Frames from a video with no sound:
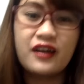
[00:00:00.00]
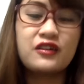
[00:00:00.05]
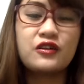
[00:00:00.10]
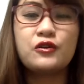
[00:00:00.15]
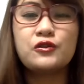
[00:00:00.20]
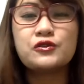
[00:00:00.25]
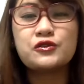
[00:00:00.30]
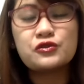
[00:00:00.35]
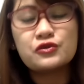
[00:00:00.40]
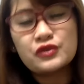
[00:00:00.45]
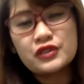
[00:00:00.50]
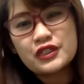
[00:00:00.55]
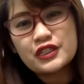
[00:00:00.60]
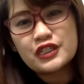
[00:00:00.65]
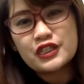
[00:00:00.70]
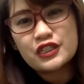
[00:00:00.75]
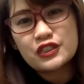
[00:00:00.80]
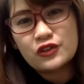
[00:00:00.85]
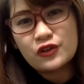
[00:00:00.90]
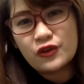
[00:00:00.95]
Go to
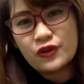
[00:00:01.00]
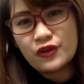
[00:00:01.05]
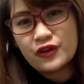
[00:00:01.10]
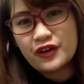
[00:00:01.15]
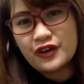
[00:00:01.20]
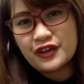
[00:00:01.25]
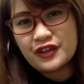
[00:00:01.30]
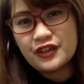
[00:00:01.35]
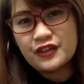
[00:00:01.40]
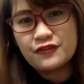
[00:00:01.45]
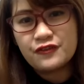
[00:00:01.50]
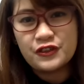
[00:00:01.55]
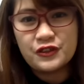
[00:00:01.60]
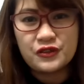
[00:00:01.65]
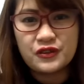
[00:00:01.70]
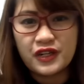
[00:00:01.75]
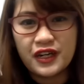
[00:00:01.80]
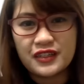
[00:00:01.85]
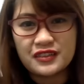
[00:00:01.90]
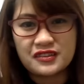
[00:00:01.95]
work, or if
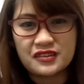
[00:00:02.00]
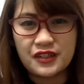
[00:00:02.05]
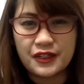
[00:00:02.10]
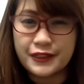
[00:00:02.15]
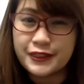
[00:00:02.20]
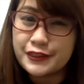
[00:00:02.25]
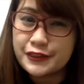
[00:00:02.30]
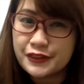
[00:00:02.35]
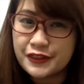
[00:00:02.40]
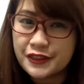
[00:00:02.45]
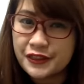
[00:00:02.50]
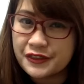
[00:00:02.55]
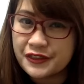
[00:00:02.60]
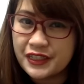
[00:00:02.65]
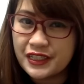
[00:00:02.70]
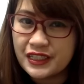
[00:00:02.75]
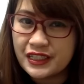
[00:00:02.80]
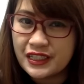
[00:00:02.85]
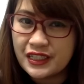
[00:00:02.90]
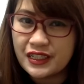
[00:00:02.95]
you guys are in
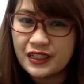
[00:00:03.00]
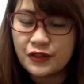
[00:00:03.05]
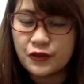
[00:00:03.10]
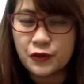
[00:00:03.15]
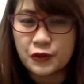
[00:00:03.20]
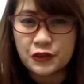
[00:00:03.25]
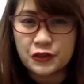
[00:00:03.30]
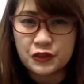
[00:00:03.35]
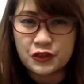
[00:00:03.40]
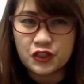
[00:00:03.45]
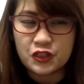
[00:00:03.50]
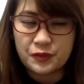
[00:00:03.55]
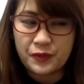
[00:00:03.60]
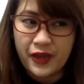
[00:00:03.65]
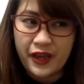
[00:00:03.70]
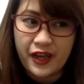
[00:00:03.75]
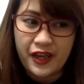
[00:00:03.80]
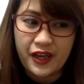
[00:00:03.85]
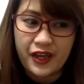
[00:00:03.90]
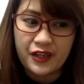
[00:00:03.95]
Korea or
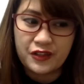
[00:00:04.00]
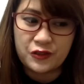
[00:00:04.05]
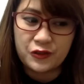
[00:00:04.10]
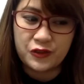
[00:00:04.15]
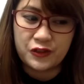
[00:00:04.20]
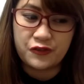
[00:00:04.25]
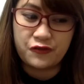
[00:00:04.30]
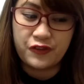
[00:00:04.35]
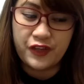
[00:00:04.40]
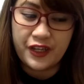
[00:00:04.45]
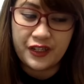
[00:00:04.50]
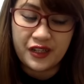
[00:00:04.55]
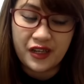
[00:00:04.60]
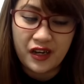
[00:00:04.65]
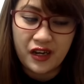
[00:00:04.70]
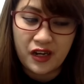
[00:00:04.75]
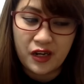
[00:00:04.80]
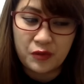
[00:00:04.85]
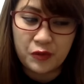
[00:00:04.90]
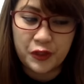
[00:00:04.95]
Japan or
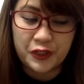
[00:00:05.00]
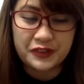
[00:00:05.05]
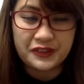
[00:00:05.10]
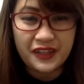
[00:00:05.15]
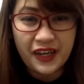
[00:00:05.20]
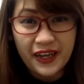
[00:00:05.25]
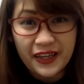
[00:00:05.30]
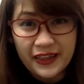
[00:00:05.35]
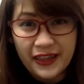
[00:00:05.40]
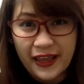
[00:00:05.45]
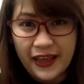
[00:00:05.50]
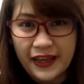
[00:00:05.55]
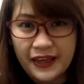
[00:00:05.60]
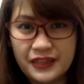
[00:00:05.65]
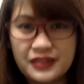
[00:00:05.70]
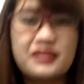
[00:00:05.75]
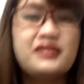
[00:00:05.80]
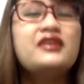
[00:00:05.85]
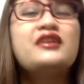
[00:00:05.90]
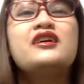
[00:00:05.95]
Vietnam or
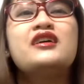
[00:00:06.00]
Thailand,